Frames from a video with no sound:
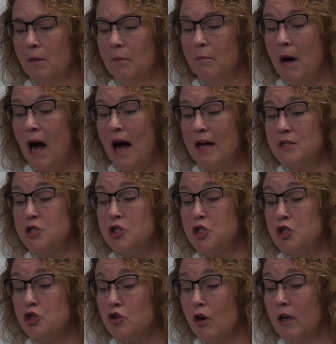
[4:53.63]
Ma's
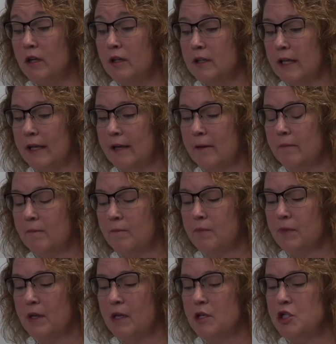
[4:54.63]
struggling.
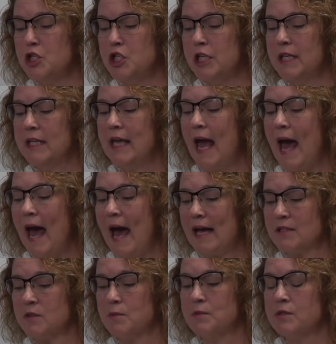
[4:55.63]
She
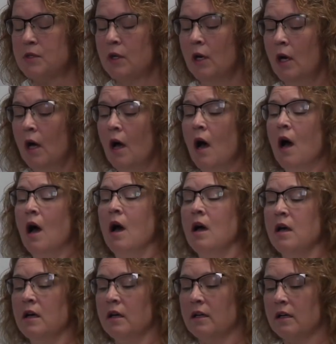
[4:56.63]
gasps
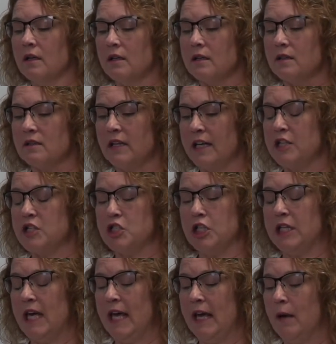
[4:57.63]
like she
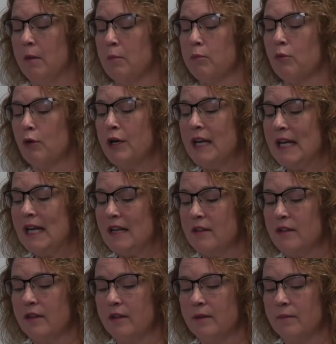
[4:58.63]
can't breathe.
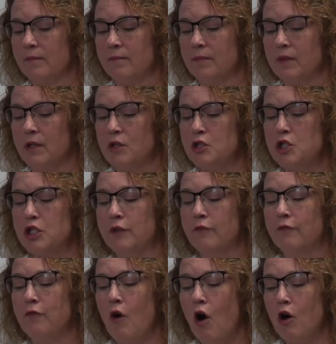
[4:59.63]
She
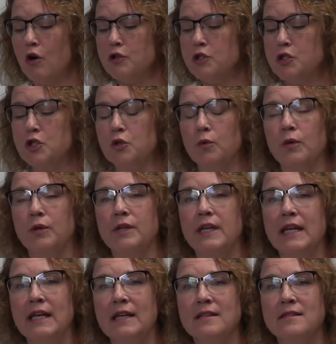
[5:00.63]
falls to her
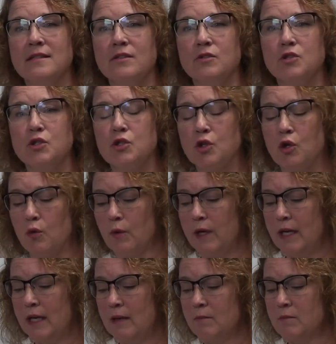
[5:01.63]
knees and
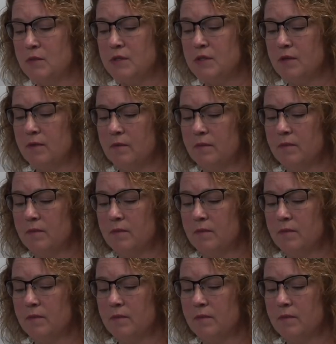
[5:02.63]
screams.